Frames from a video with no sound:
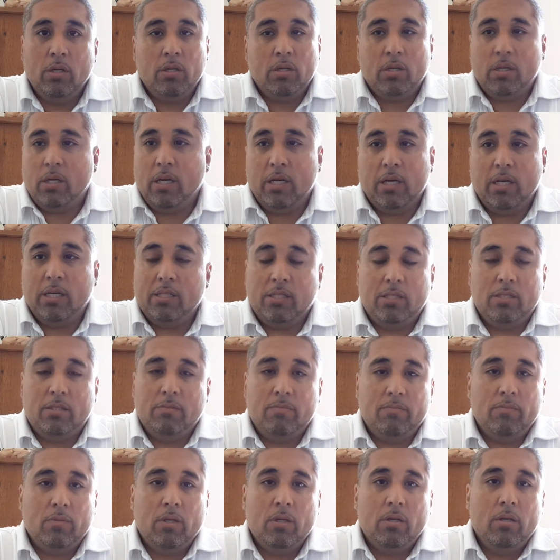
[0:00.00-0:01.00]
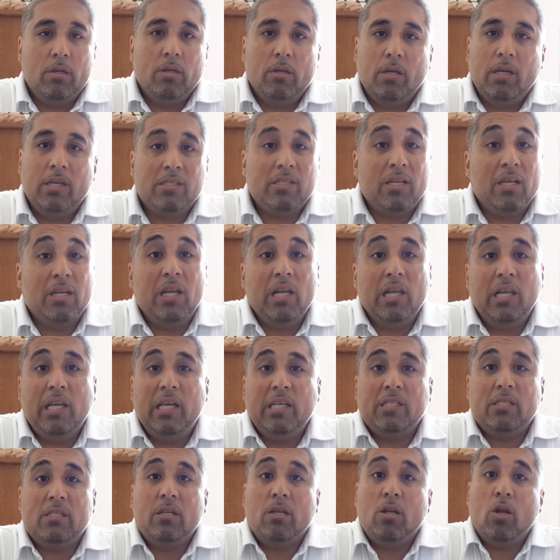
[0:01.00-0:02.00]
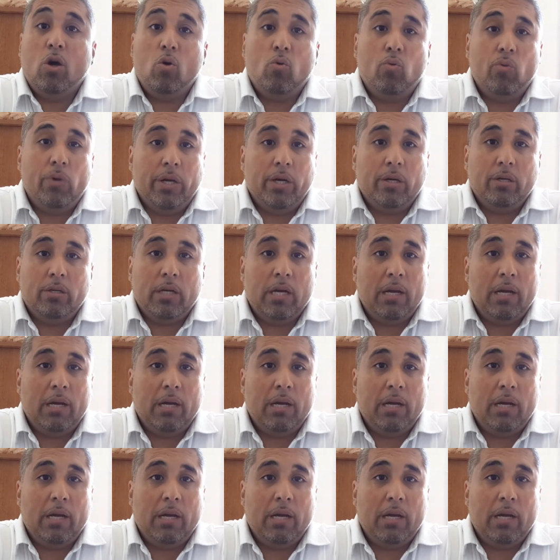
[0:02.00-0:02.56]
Because it's going to lead to nowhere.